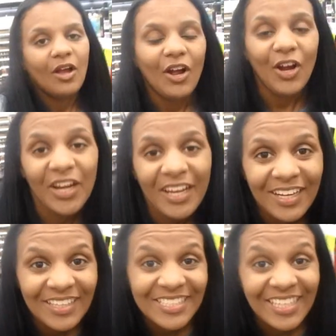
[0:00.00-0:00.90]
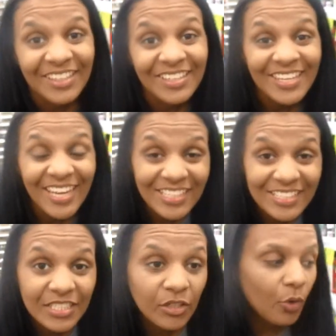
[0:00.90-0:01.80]
Alright guys, in the next
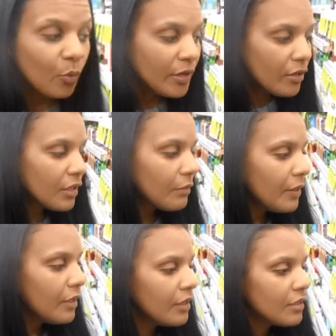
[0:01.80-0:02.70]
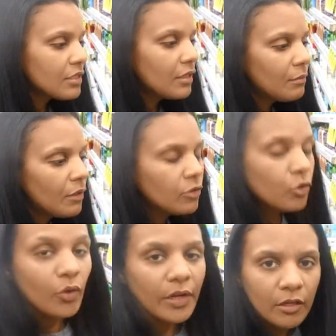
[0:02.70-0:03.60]
deal, we're going to be getting some
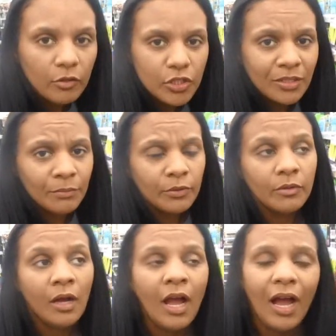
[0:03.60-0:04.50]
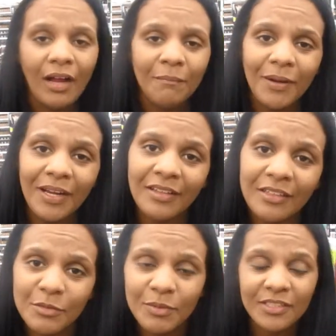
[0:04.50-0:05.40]
L'Oreal shampoo. I'm buying
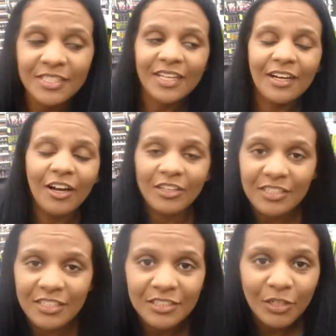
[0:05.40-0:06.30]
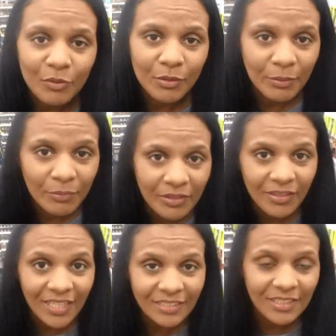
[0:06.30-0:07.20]
this because I honestly don't remember the
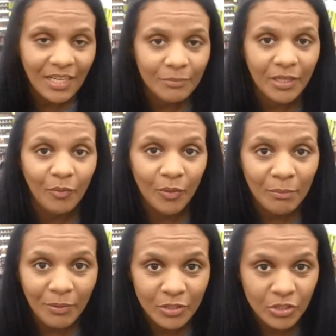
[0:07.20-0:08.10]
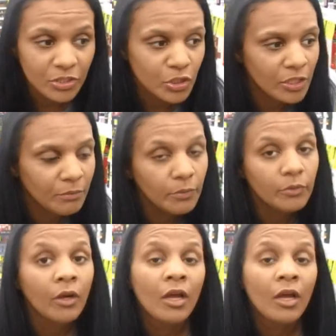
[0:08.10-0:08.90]
last time that we purchased shampoo.